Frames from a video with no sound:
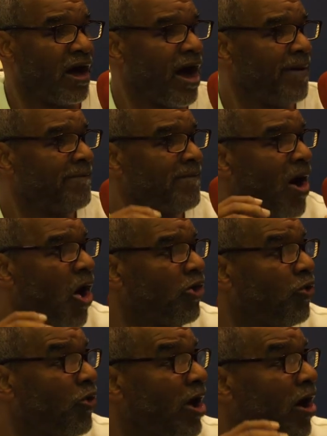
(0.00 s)
a
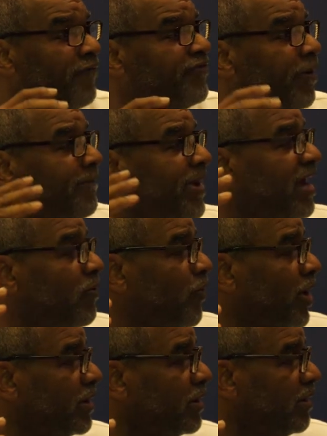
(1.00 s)
model of the big
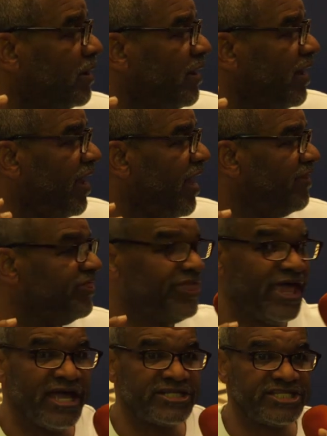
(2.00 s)
one. And
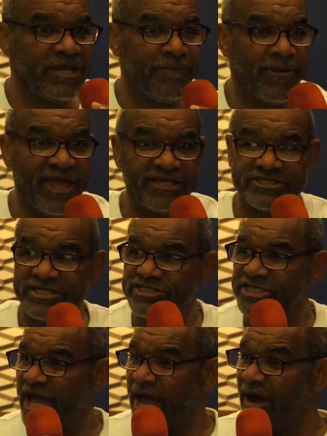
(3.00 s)
there she placed the
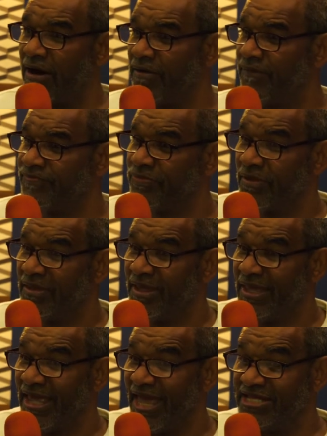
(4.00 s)
child.
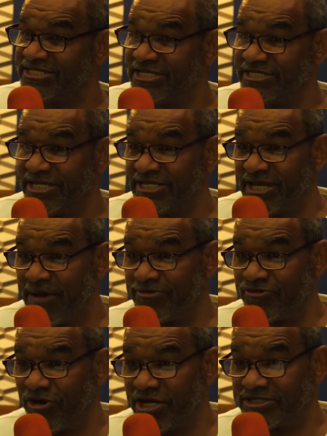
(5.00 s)
And she says, I'm
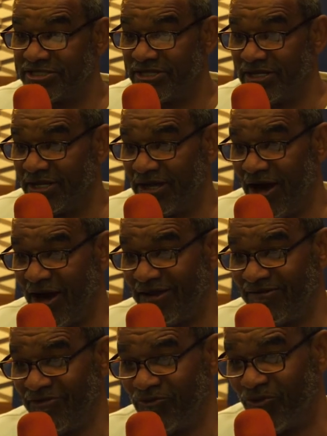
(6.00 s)
trusting the
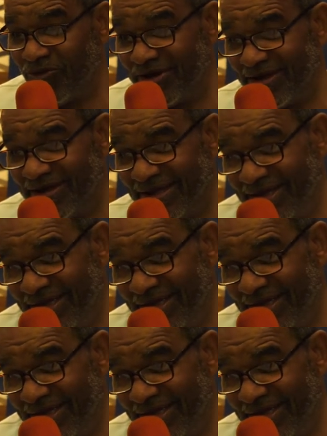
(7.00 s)
God of the water.